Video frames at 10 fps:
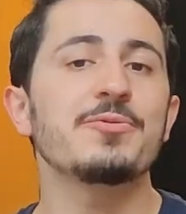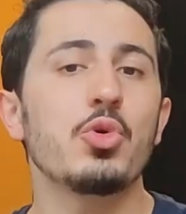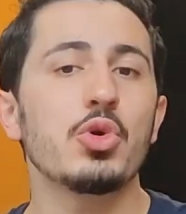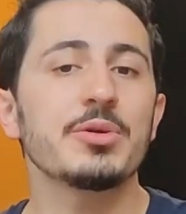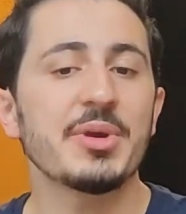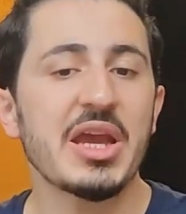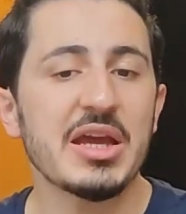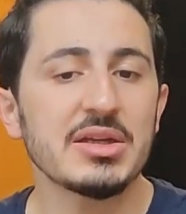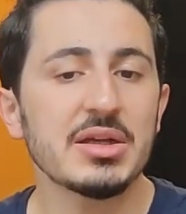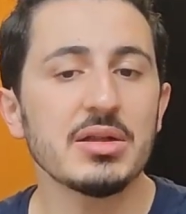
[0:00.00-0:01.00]
for
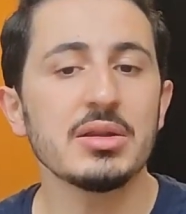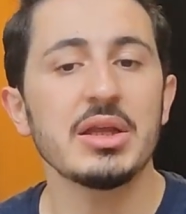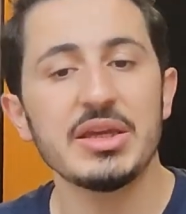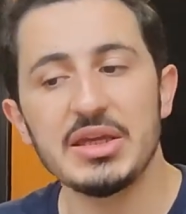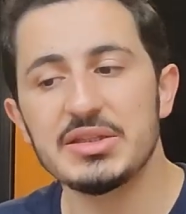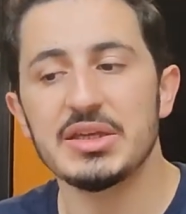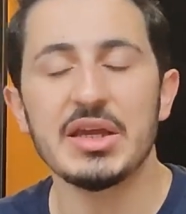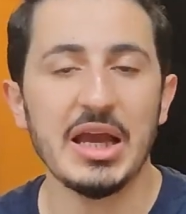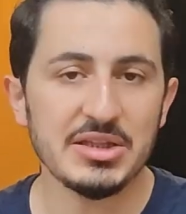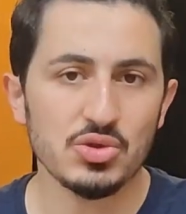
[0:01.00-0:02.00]
mechanical
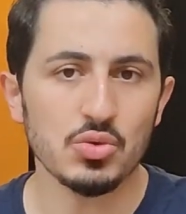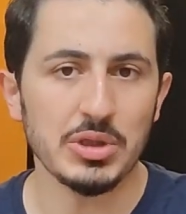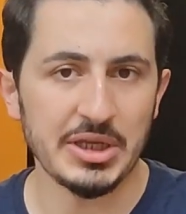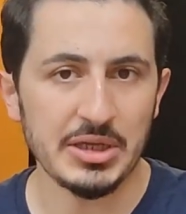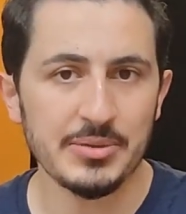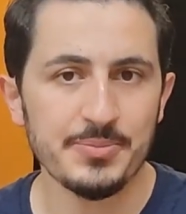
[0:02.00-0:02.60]
heating and cooling.